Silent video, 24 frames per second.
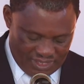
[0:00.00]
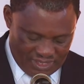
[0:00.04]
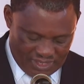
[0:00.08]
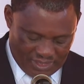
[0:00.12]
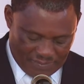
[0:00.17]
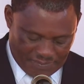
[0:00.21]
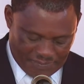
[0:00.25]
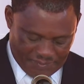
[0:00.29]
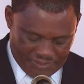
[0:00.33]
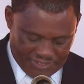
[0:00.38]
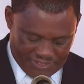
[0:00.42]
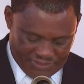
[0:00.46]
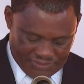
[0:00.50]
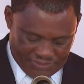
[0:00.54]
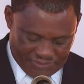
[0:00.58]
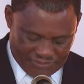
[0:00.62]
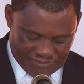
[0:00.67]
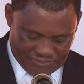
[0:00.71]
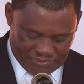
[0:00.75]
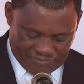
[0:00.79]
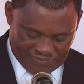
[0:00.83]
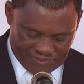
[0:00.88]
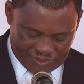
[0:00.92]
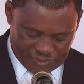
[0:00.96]
a
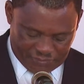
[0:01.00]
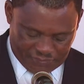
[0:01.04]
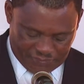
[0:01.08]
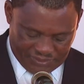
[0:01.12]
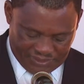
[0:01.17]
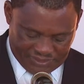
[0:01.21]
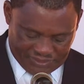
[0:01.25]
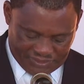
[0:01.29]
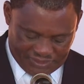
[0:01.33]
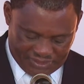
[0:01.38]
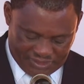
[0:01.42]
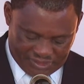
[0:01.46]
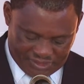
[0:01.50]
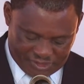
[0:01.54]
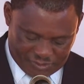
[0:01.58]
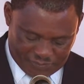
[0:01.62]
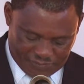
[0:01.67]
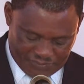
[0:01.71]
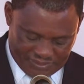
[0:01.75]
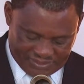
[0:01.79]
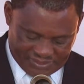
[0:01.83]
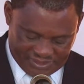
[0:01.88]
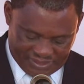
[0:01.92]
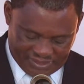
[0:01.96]
period of
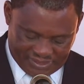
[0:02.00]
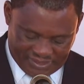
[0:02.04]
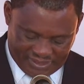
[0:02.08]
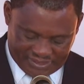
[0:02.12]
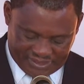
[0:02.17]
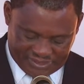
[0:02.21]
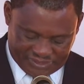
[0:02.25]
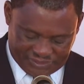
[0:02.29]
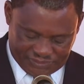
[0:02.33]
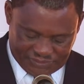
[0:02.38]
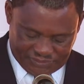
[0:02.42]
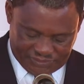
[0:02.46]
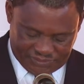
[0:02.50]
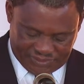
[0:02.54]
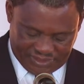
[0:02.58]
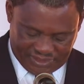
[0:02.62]
expressing gratitude